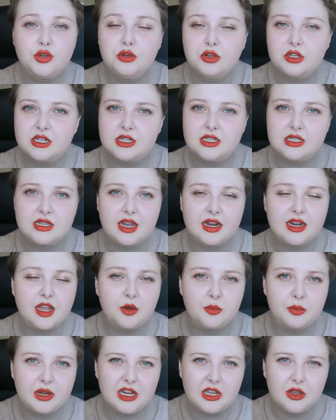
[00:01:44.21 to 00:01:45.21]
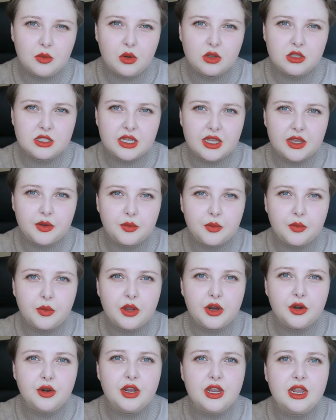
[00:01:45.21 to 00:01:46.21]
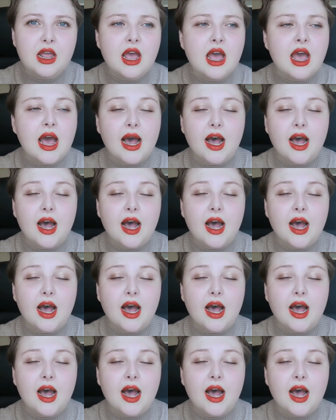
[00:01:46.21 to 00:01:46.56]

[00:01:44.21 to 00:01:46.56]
You can decide how many you want to query,